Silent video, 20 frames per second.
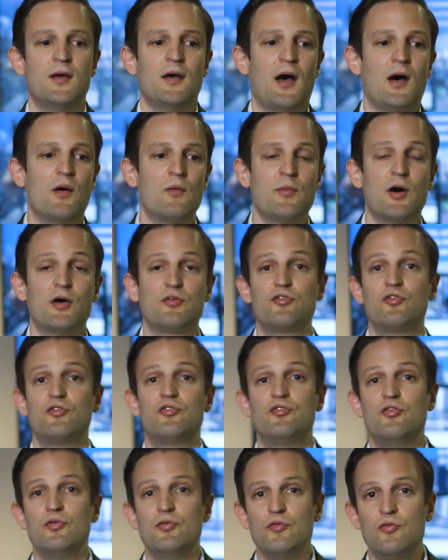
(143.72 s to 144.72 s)
Our master's
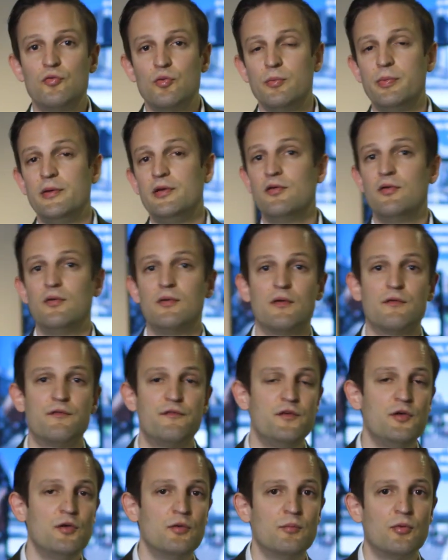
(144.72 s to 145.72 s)
students will be doing a
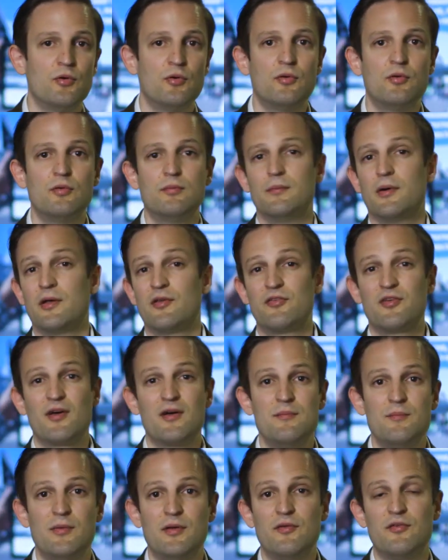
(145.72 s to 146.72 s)
few more
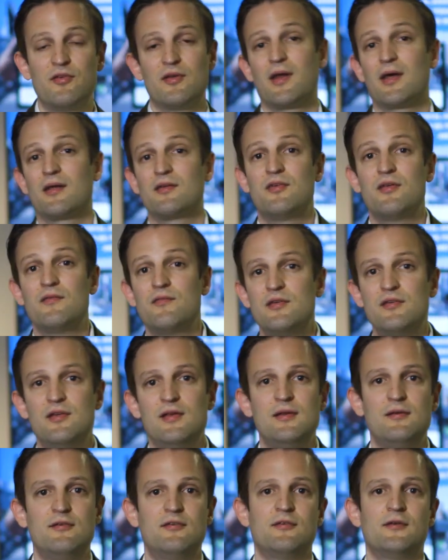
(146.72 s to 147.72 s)
assignments and
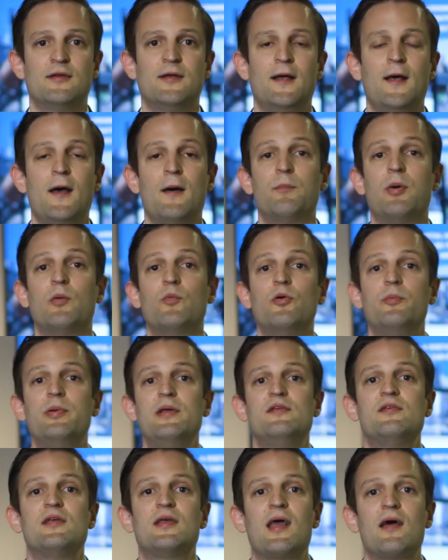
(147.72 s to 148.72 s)
activities, but we'll
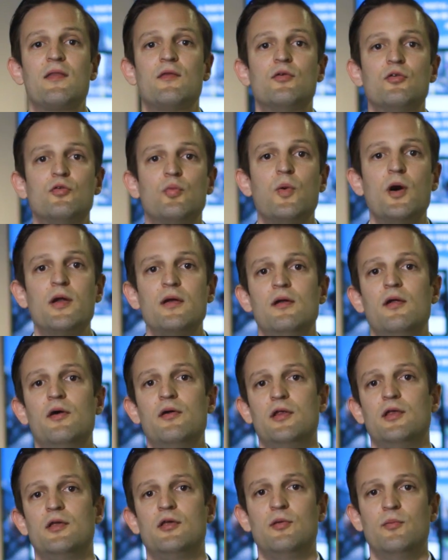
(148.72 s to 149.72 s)
be together as one
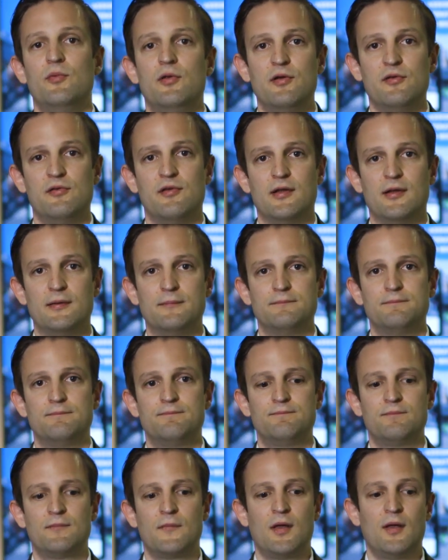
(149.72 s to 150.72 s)
learning community.
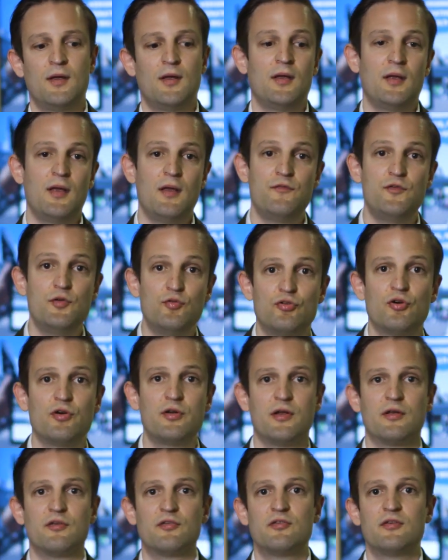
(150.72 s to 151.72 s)
If you
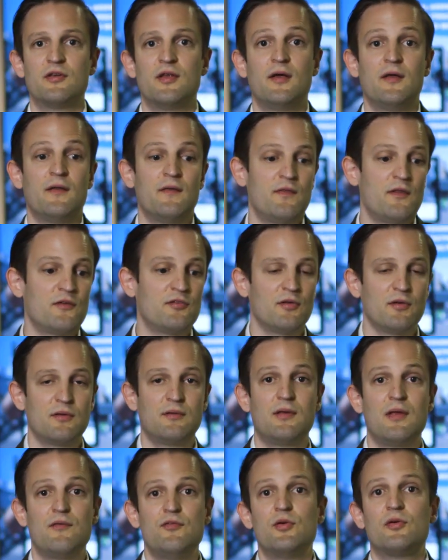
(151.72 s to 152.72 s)
join us, this will
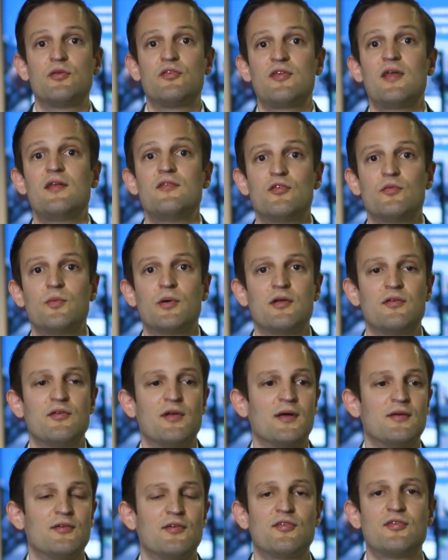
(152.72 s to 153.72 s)
give you a sense of what it's
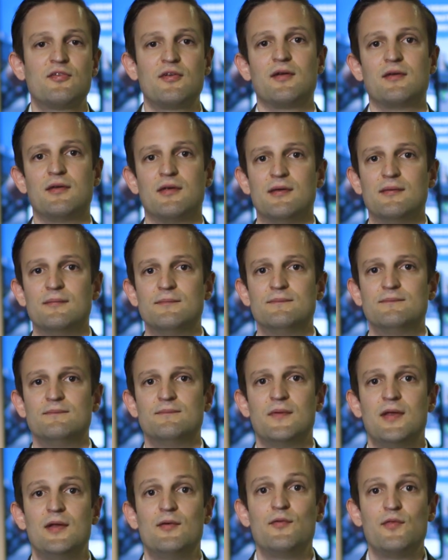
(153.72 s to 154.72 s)
like to study
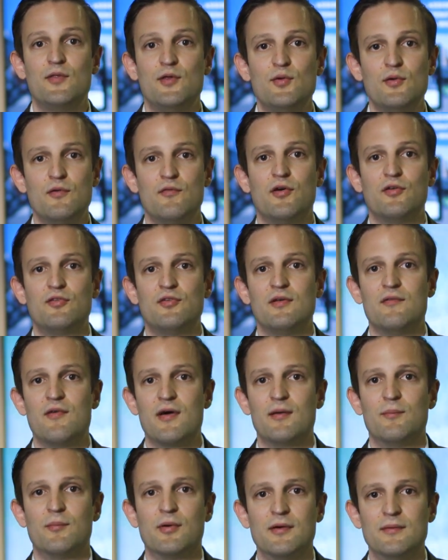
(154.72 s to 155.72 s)
here at the University of
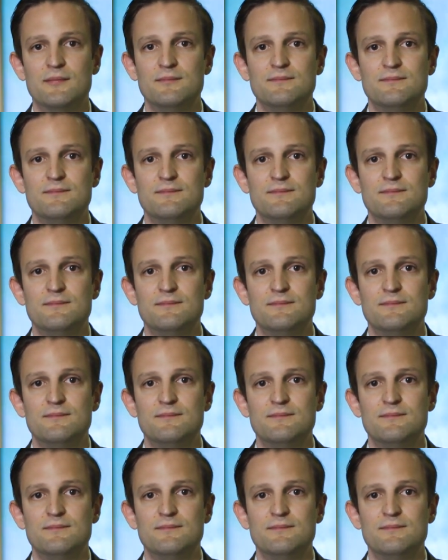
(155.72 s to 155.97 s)
Edinburgh.